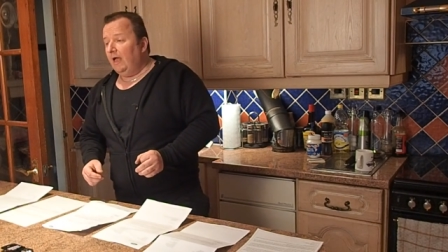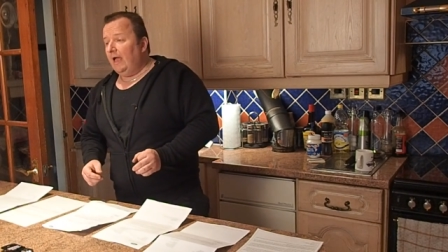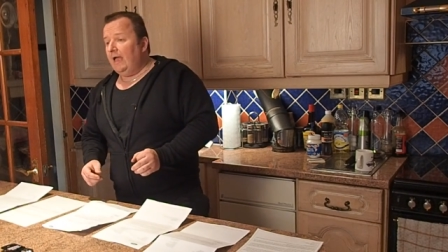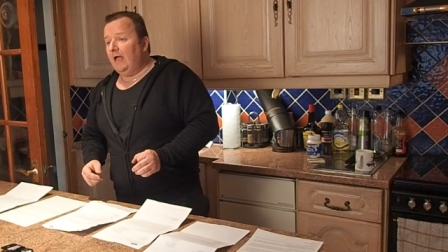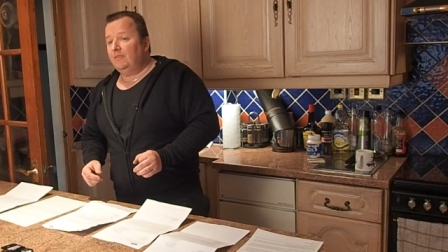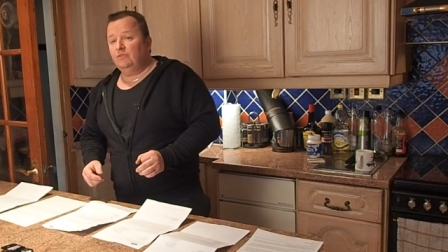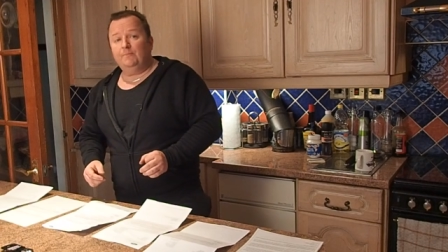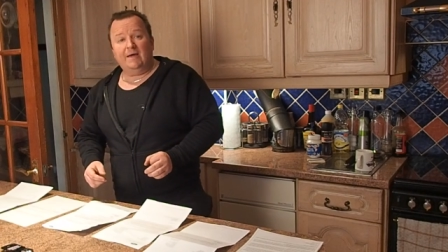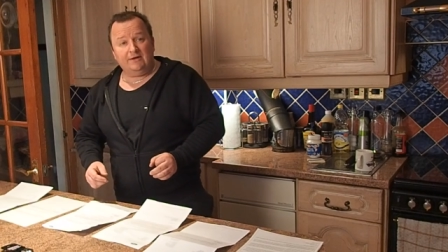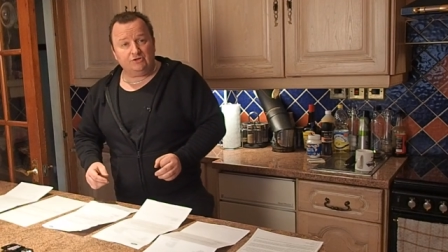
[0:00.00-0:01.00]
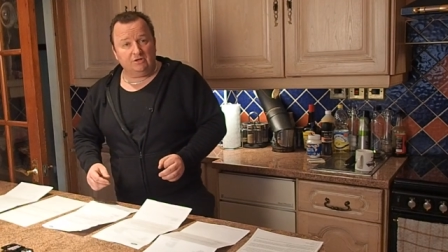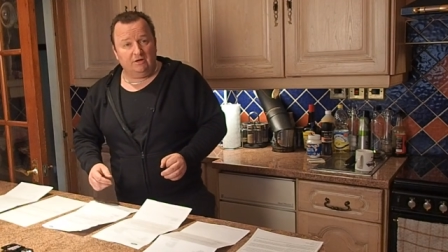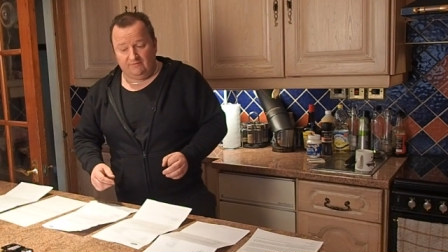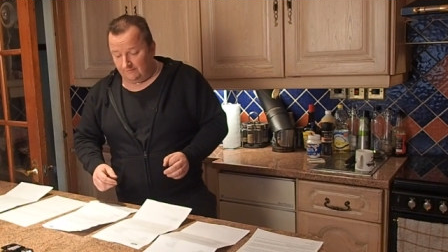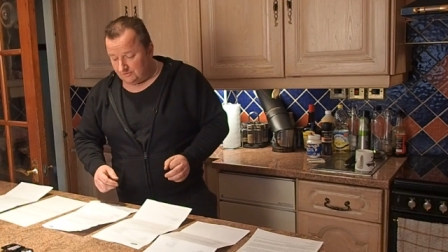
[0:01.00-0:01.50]
and the manager
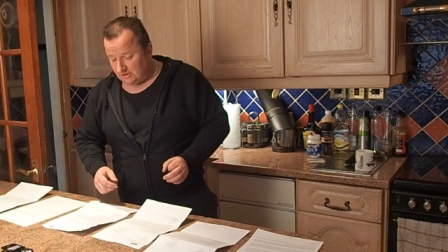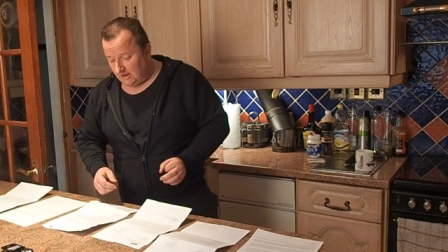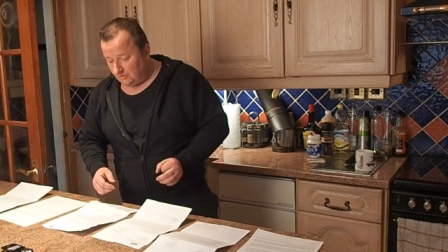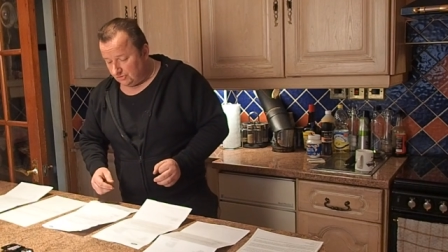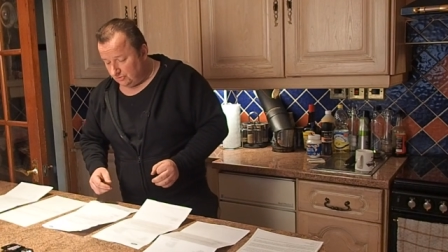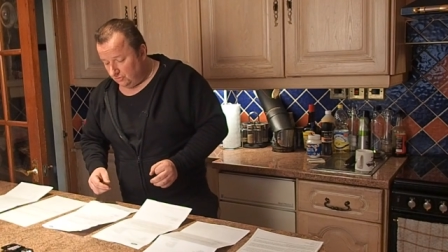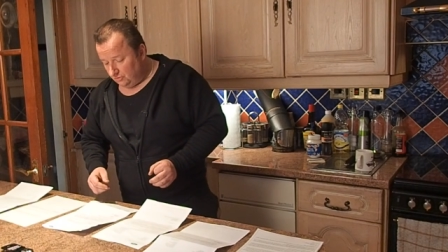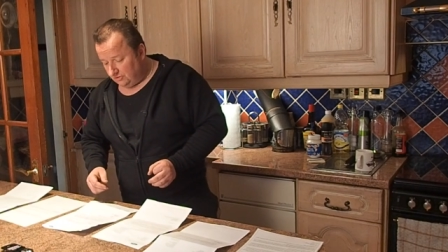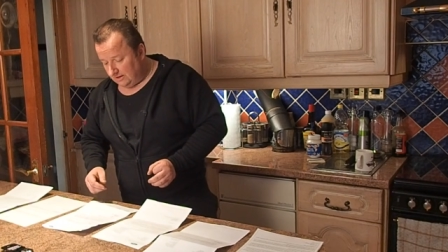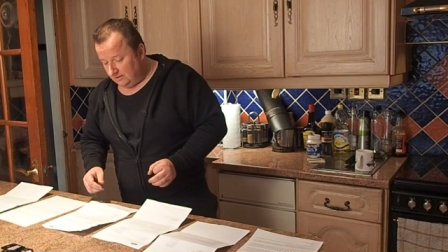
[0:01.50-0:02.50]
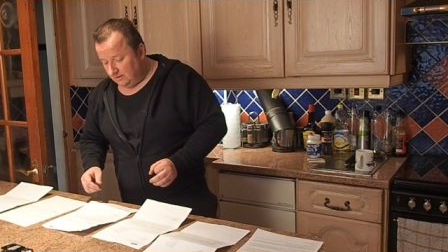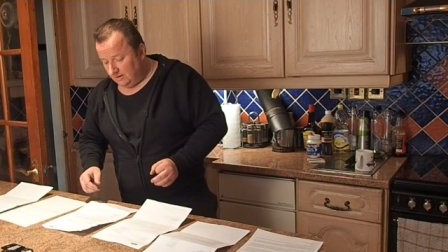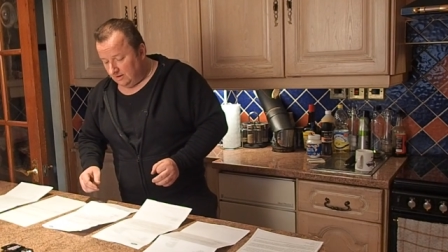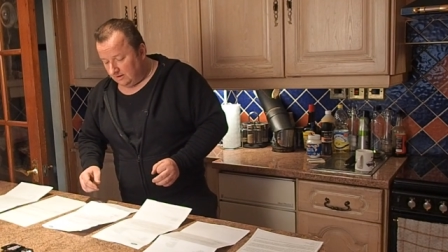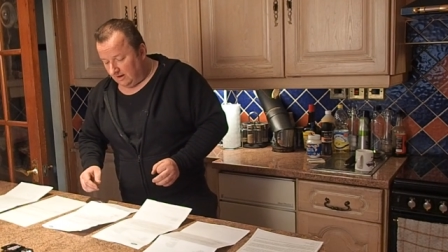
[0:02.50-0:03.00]
of Evans Halshaw then
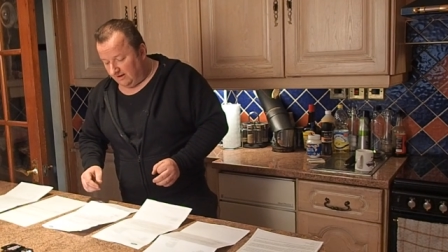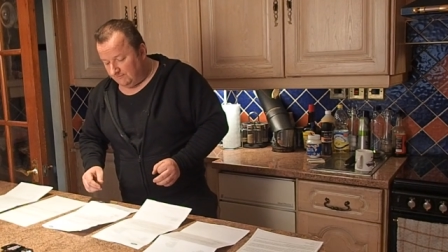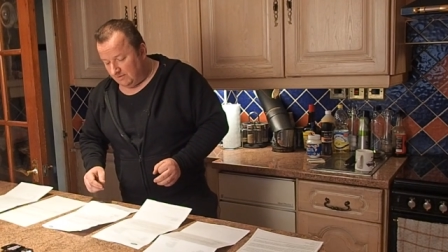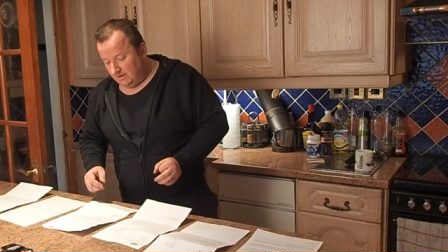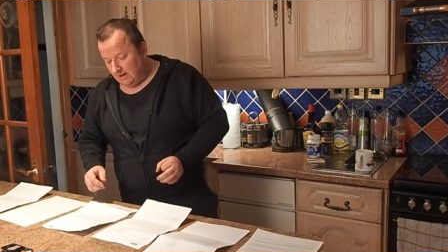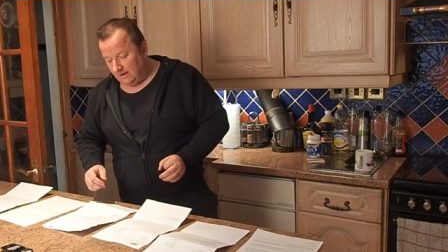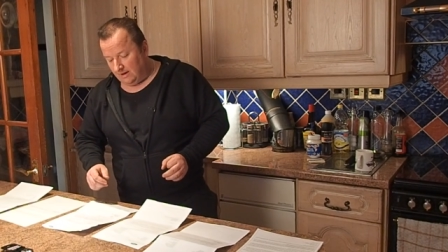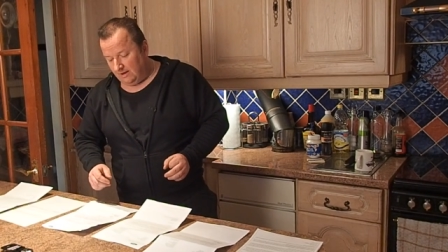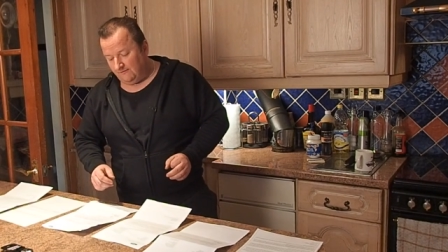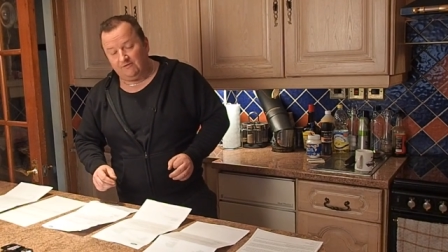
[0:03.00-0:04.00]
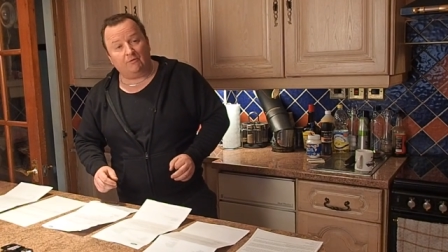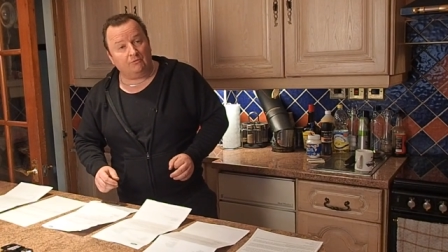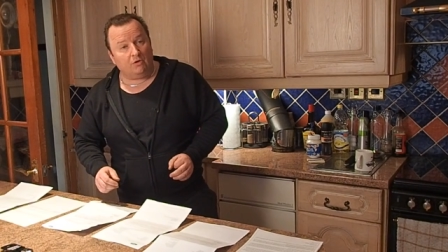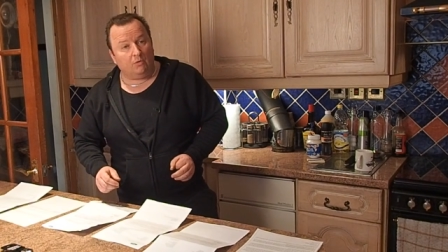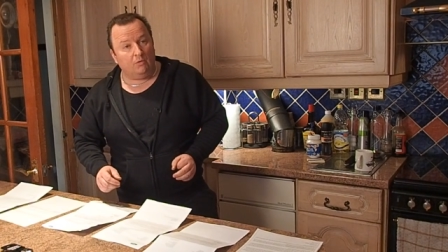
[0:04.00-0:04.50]
gave me a phone
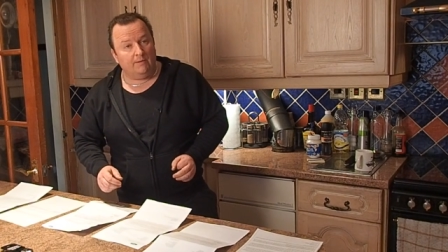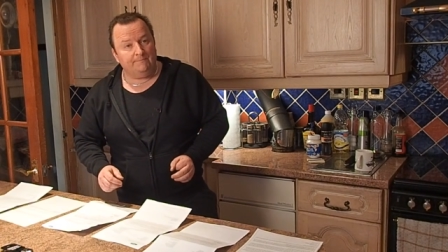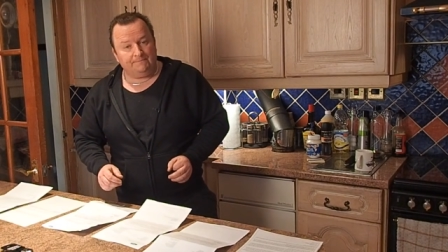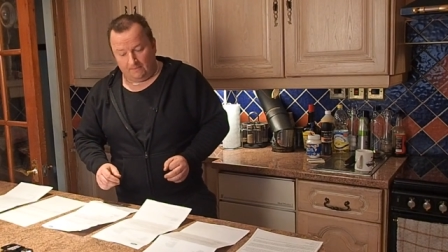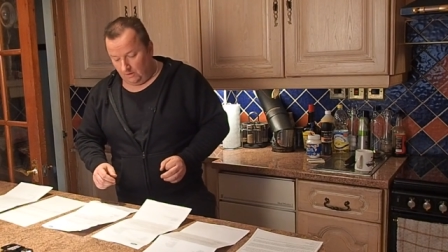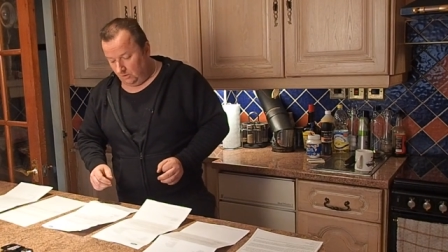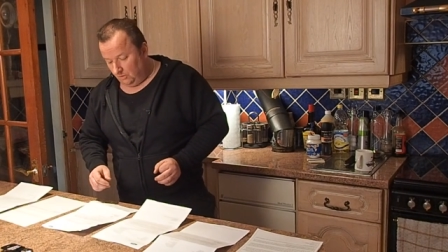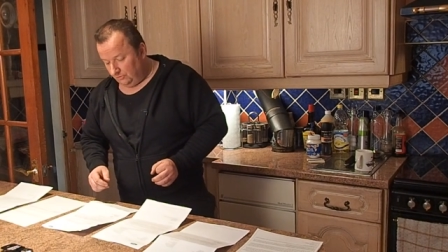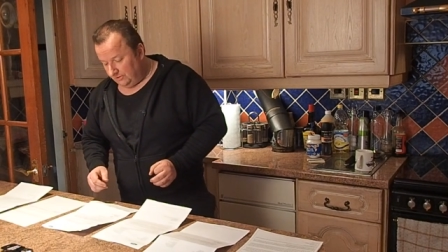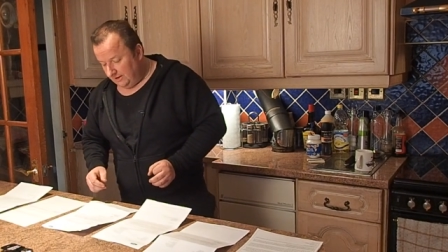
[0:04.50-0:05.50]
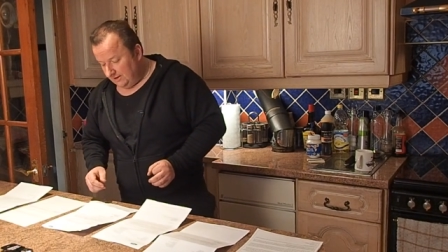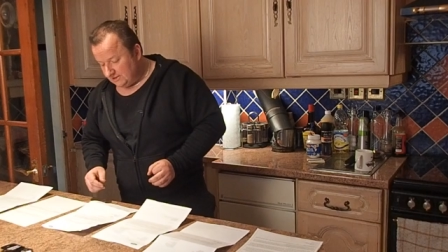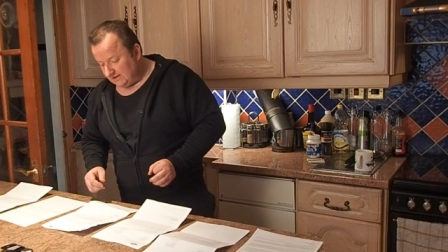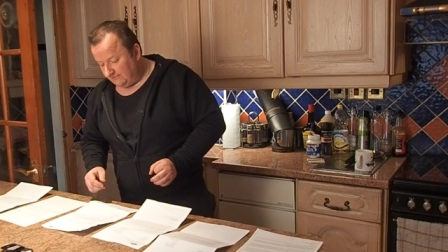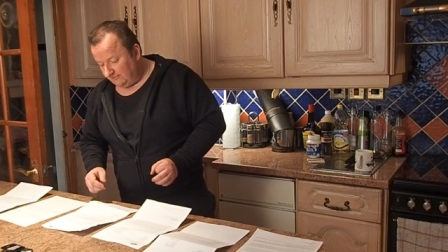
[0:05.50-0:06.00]
call on the
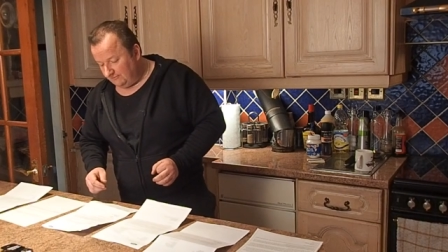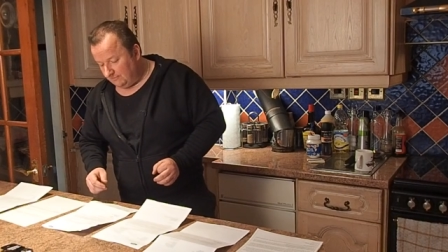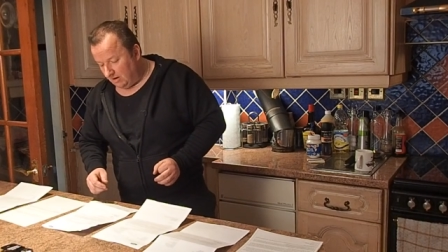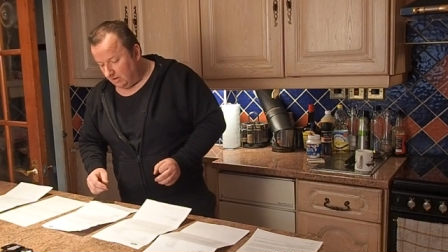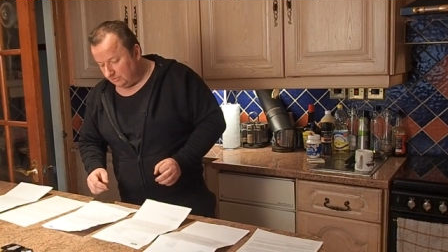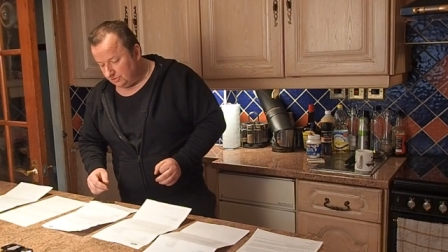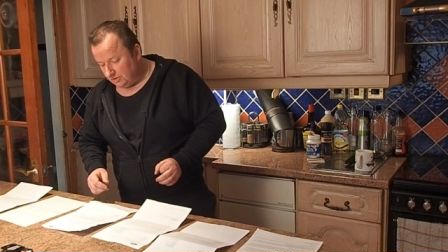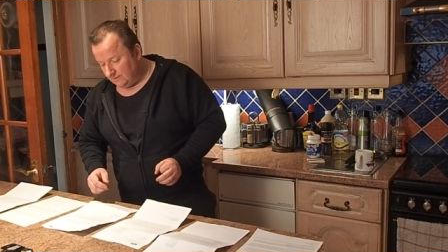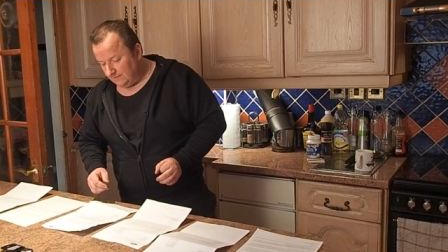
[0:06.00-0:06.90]
7th of March.